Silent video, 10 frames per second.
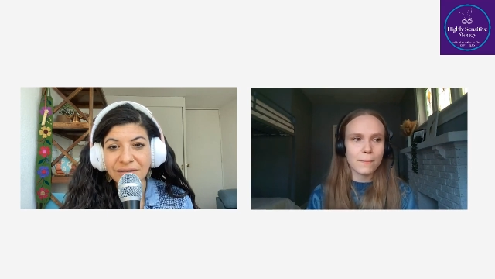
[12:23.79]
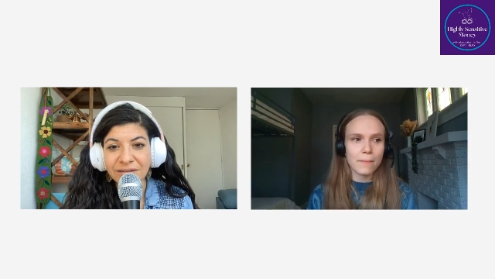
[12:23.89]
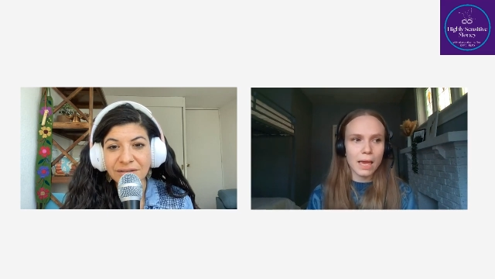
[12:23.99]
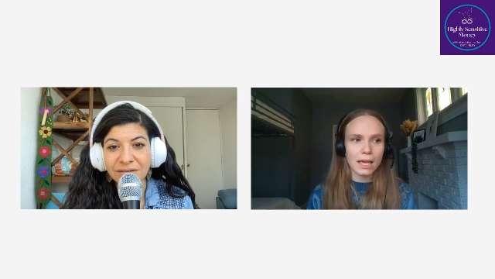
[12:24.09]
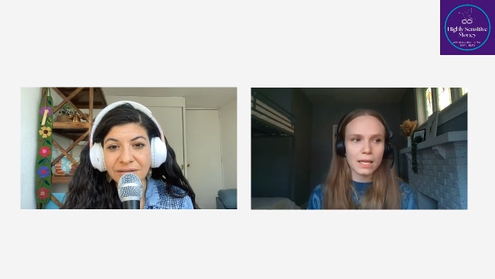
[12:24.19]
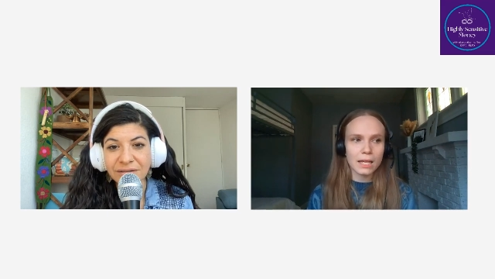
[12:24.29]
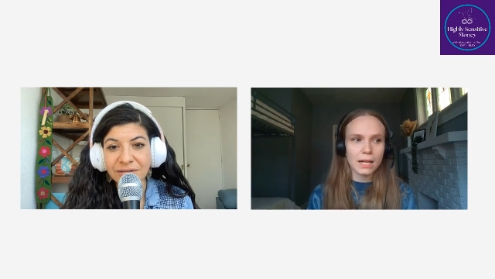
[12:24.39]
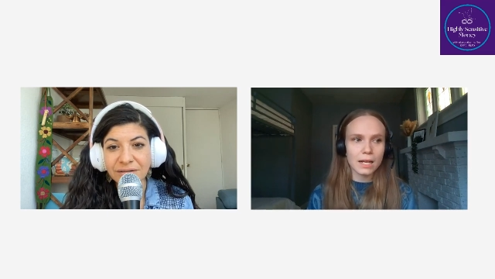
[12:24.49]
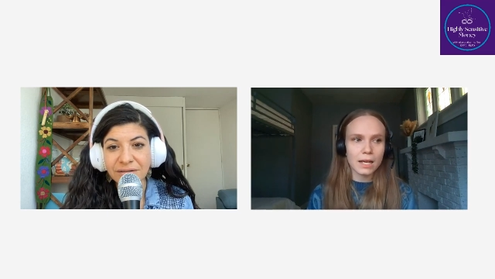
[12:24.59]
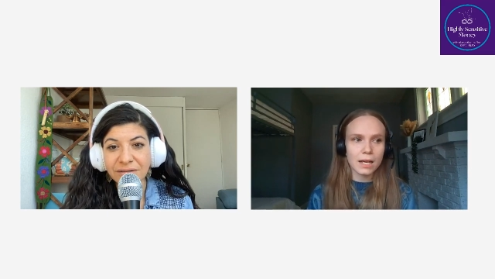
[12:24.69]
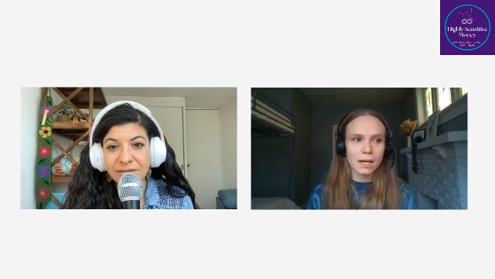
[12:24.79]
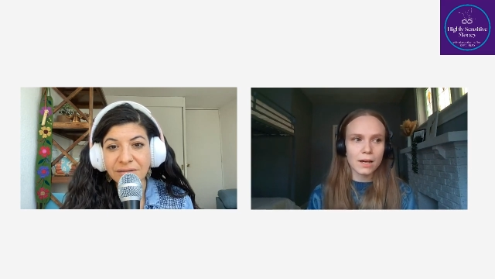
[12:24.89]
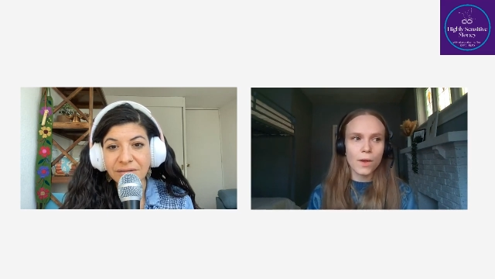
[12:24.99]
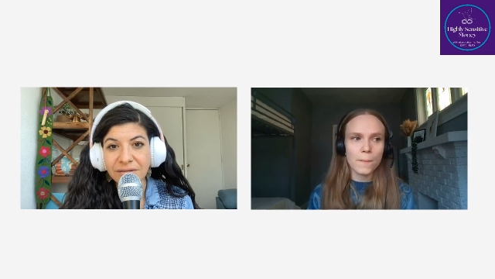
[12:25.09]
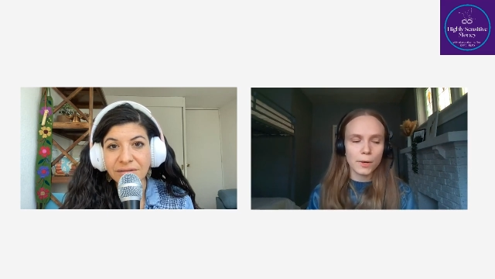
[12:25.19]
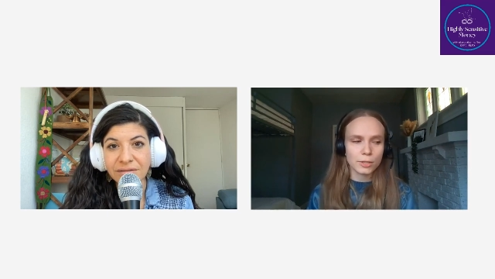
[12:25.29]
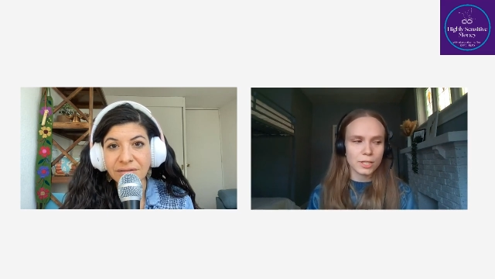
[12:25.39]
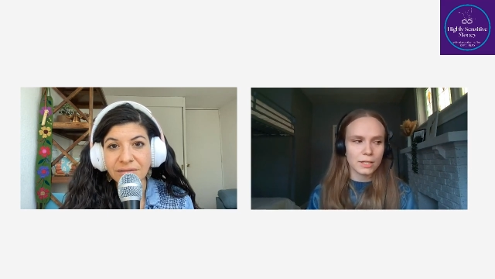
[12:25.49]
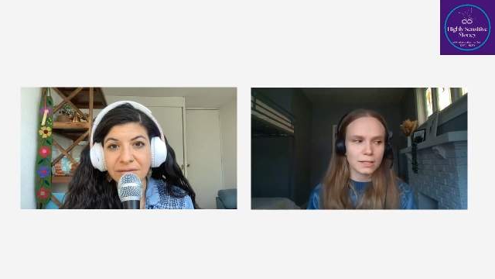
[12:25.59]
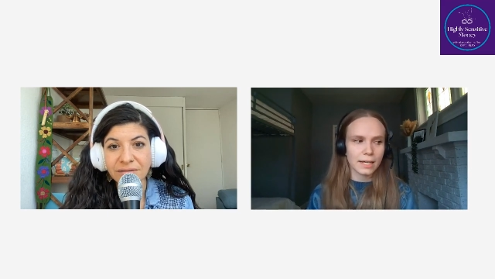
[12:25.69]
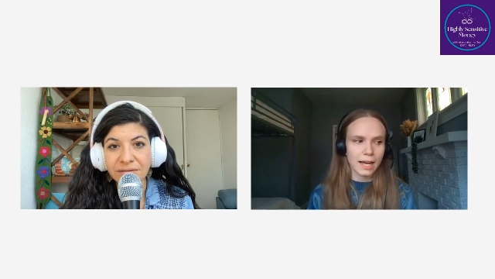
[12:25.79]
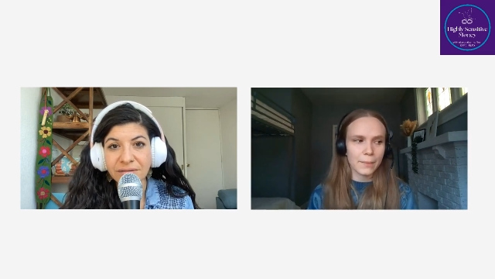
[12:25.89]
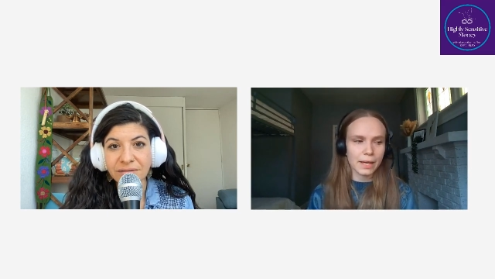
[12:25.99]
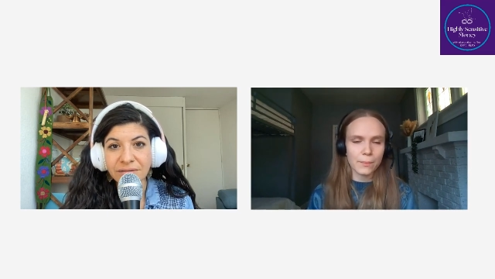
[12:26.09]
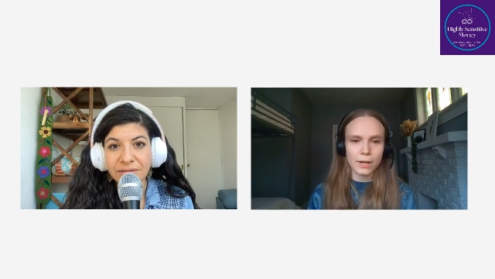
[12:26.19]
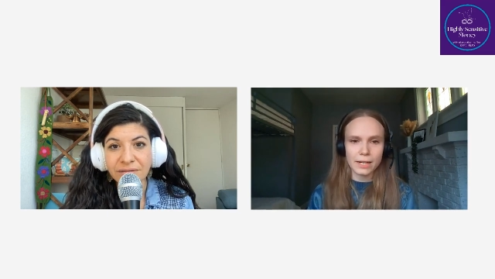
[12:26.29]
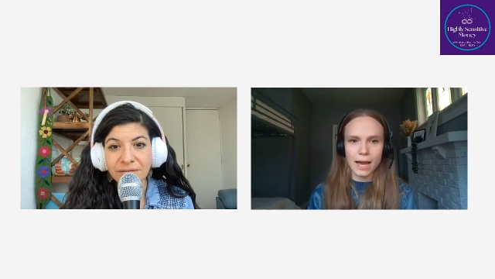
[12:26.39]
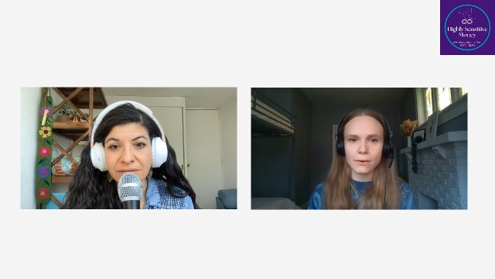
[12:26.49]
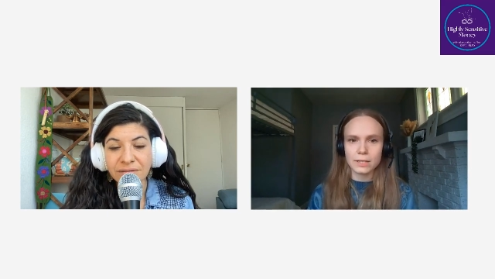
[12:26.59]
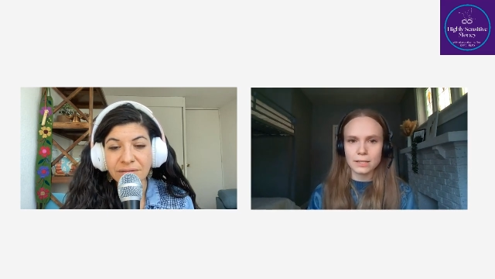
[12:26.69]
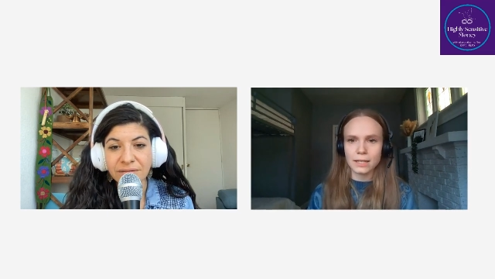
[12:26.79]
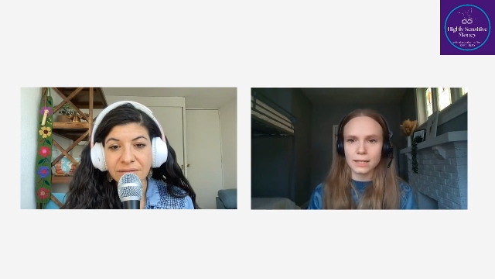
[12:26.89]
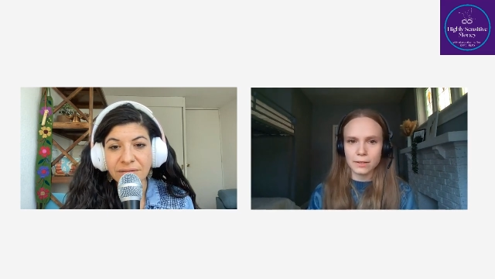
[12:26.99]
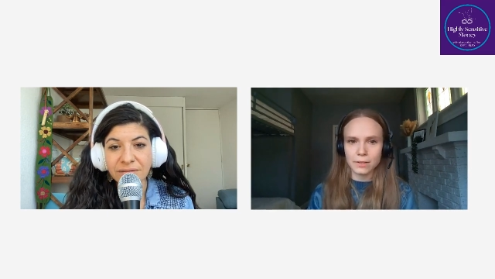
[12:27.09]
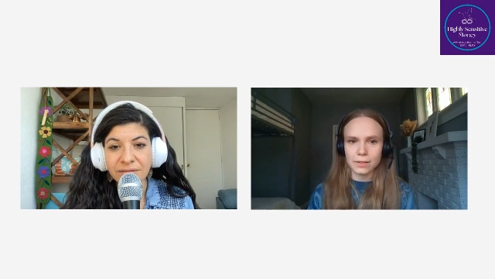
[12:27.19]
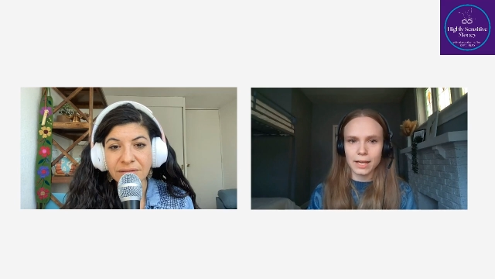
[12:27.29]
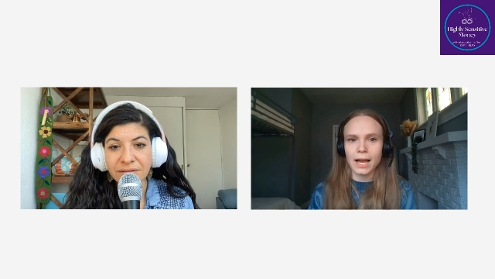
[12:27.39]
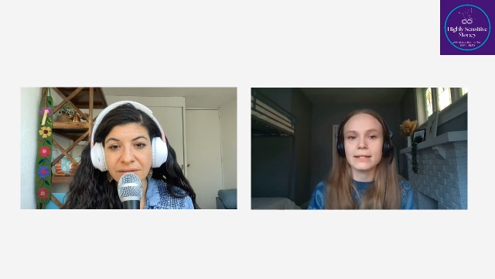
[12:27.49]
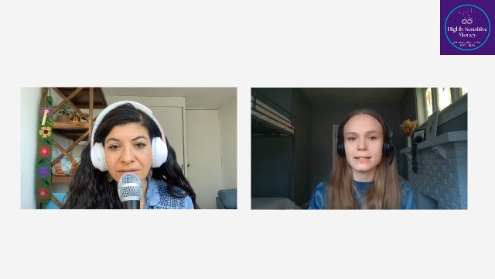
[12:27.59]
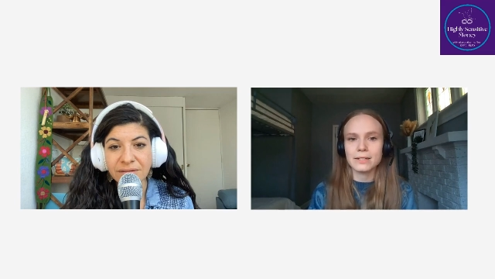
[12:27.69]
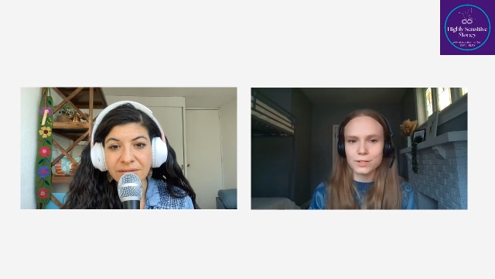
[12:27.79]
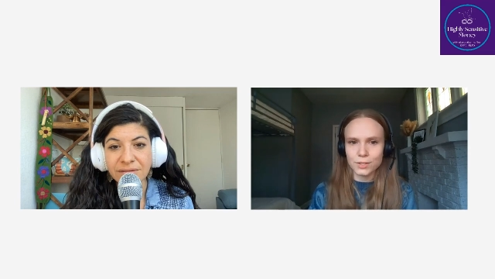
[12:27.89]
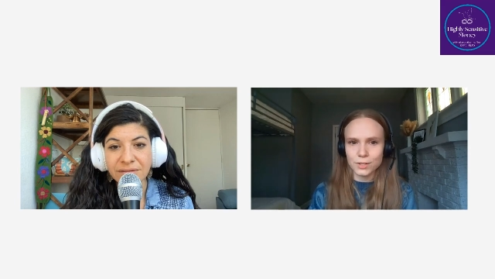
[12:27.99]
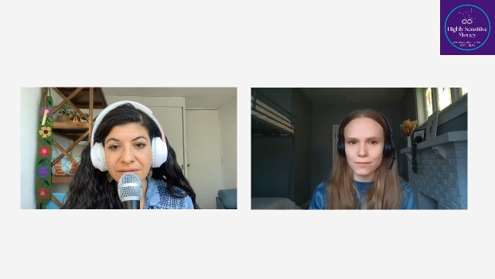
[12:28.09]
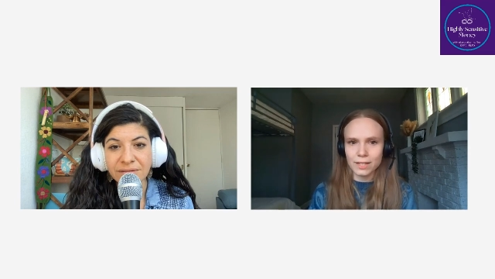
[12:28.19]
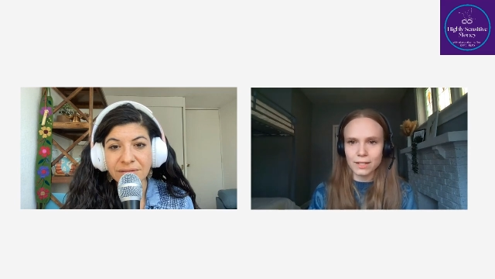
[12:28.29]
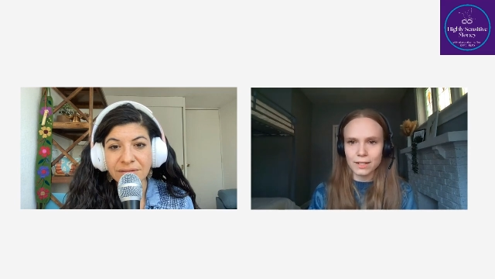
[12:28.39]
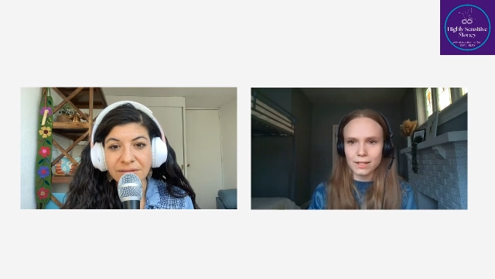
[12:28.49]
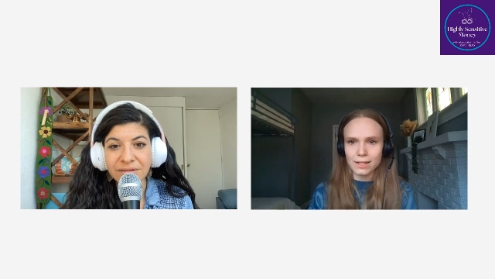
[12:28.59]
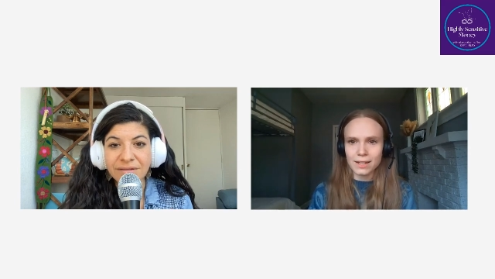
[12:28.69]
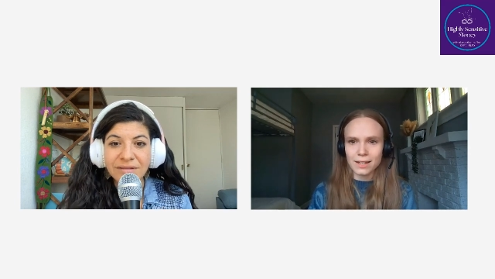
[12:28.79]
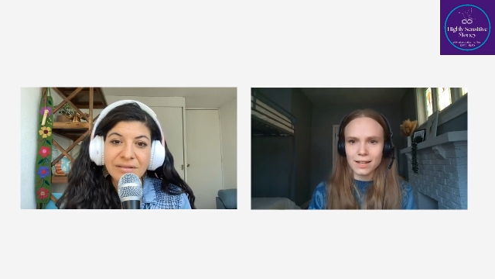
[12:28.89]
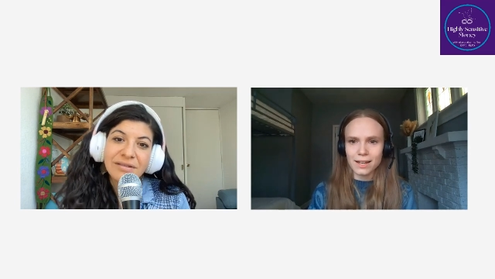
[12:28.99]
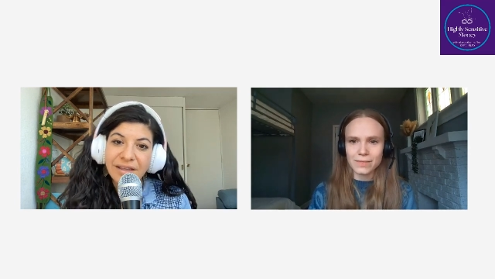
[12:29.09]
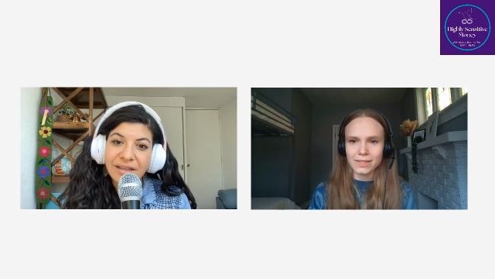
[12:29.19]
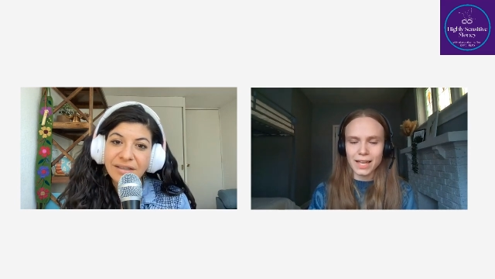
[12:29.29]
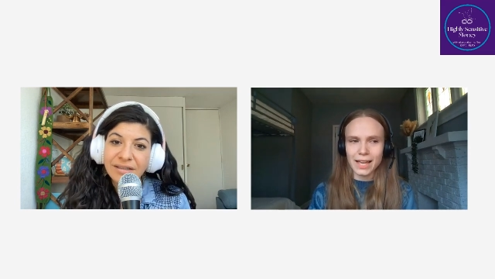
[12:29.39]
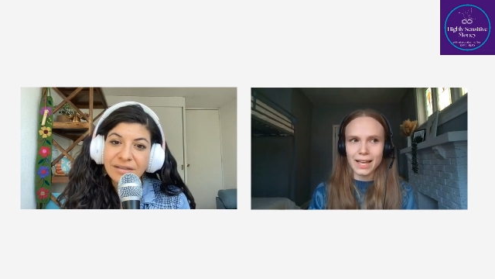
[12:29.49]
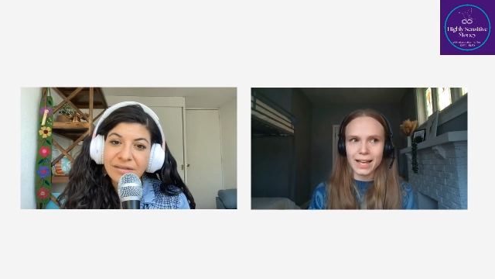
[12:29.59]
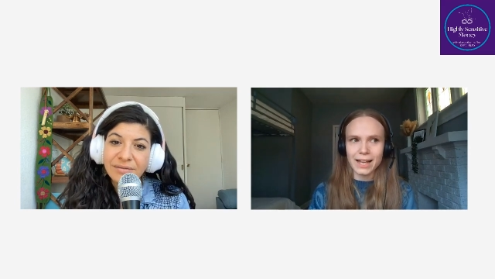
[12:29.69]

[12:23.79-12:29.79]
Speaker 1: main emotion that's like coming up right now is like guilt like i didn't deserve it mm. like